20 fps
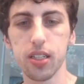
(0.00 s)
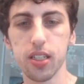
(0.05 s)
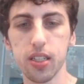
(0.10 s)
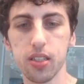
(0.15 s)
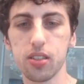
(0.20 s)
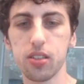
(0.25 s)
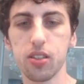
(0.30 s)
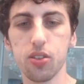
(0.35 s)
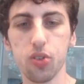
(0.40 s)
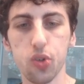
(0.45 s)
and
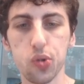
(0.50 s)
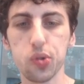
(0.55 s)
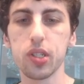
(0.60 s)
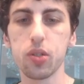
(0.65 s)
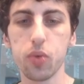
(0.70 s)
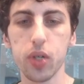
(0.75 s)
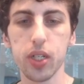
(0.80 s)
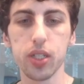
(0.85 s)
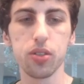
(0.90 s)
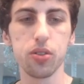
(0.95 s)
it's the only
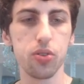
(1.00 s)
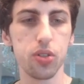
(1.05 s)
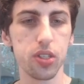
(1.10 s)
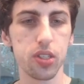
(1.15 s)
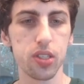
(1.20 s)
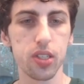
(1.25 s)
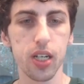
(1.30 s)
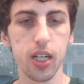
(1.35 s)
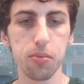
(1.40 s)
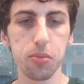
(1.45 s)
way you do
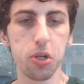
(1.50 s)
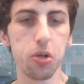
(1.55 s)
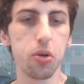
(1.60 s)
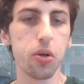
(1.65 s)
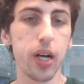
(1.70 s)
this combo.